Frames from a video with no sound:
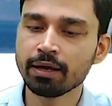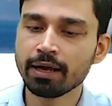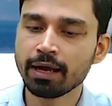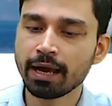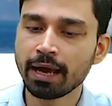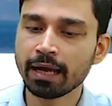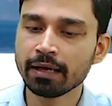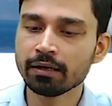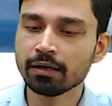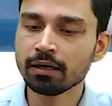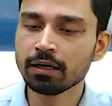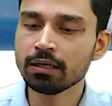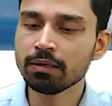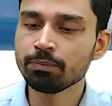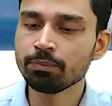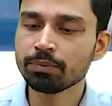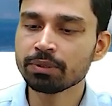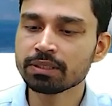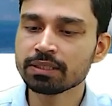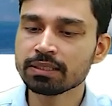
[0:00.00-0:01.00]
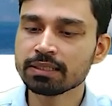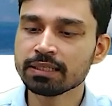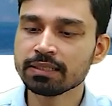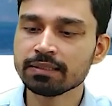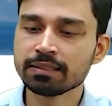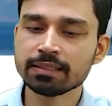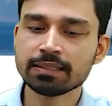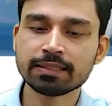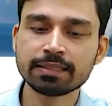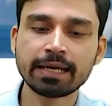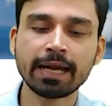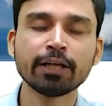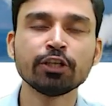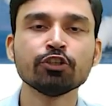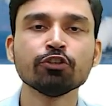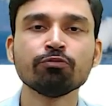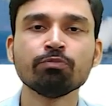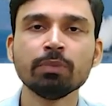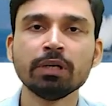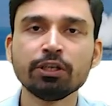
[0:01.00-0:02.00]
and unprecedented kind
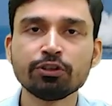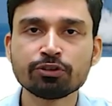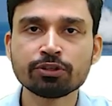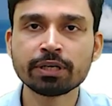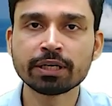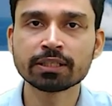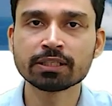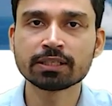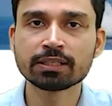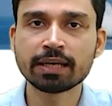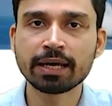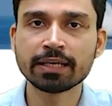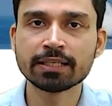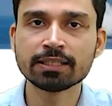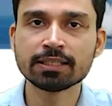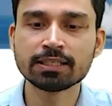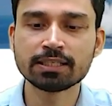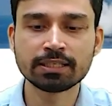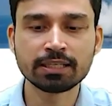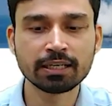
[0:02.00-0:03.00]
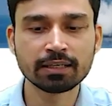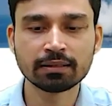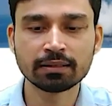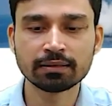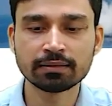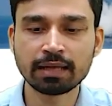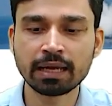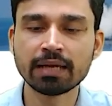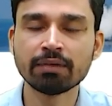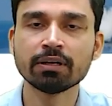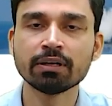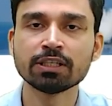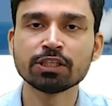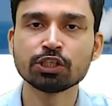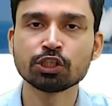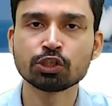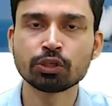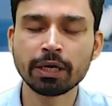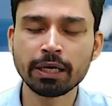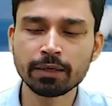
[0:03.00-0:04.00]
of military exercises near the Taiwan
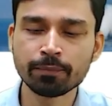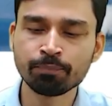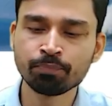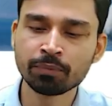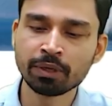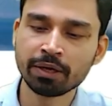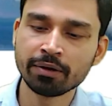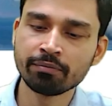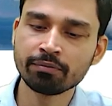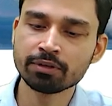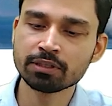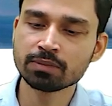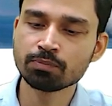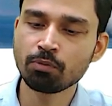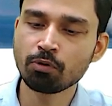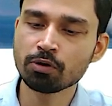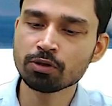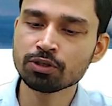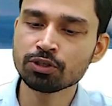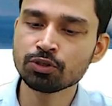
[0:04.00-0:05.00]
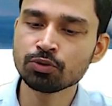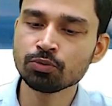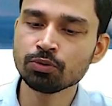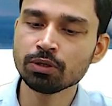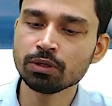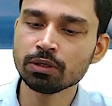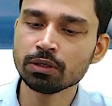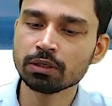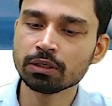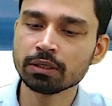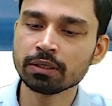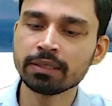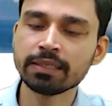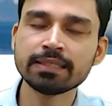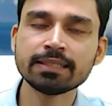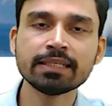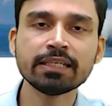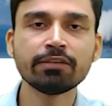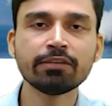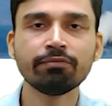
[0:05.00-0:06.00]
Strait in response to the
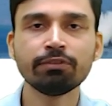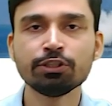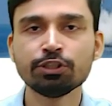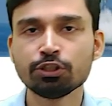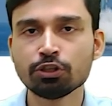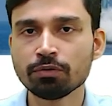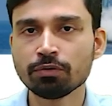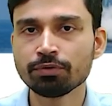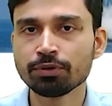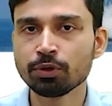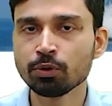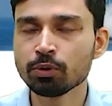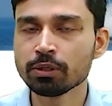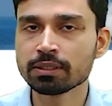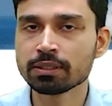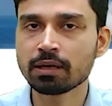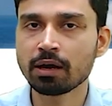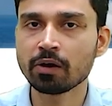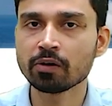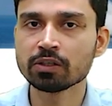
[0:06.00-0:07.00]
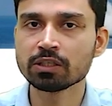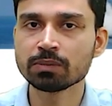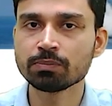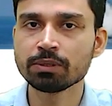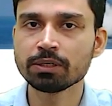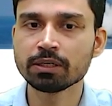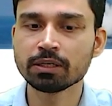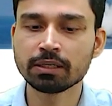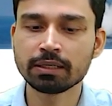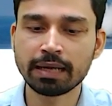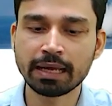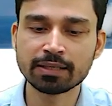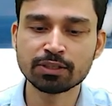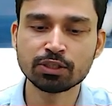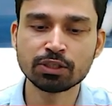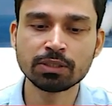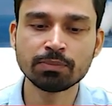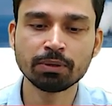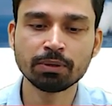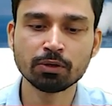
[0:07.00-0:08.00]
recent visit of US House Speaker
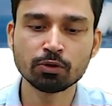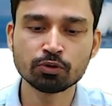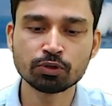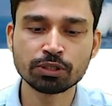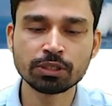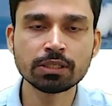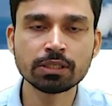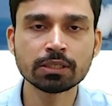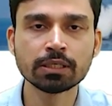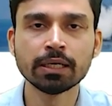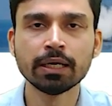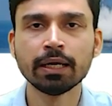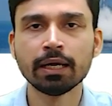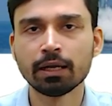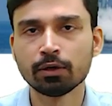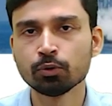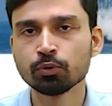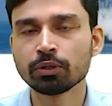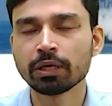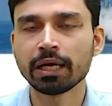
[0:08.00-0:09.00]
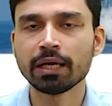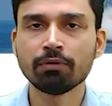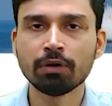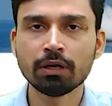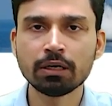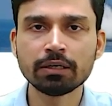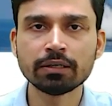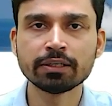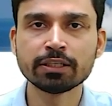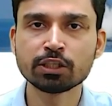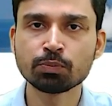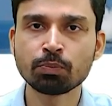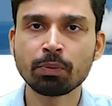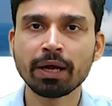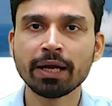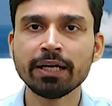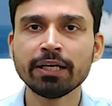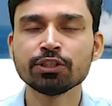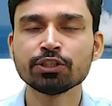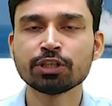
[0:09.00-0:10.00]
Nancy Pelosi to Taiwan,
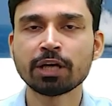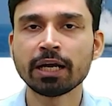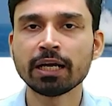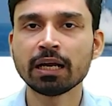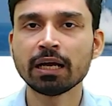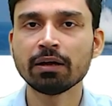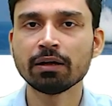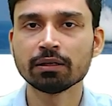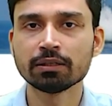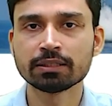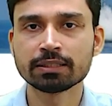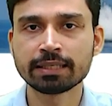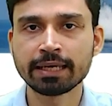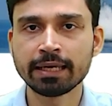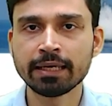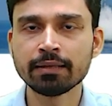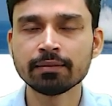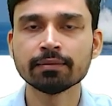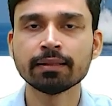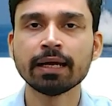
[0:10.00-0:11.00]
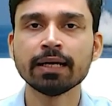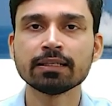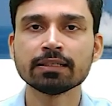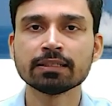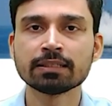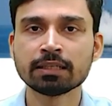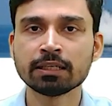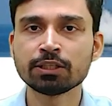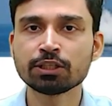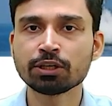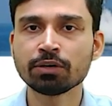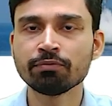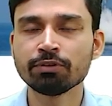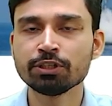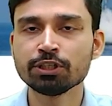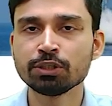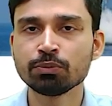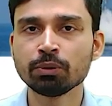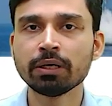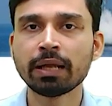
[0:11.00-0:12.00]
despite China saying that such a
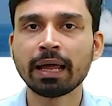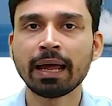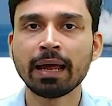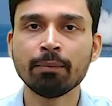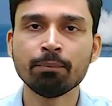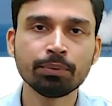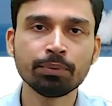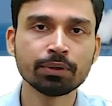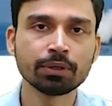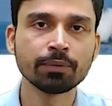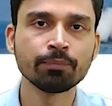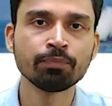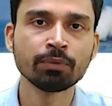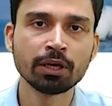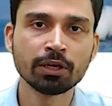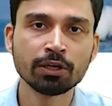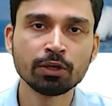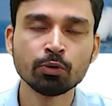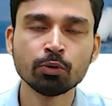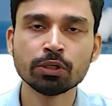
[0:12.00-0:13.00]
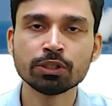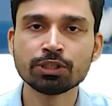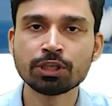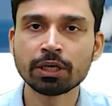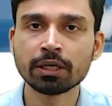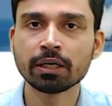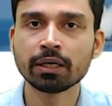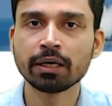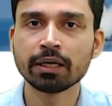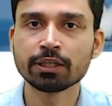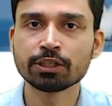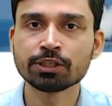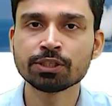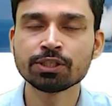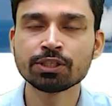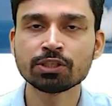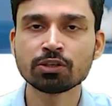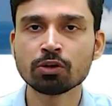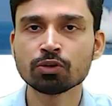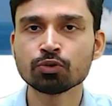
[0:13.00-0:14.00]
visit will hamper US-China
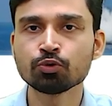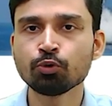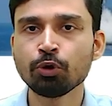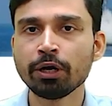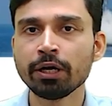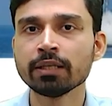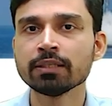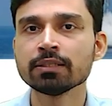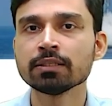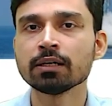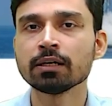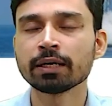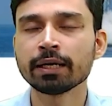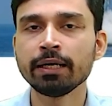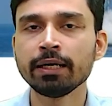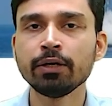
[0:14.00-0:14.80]
relations and also it is akin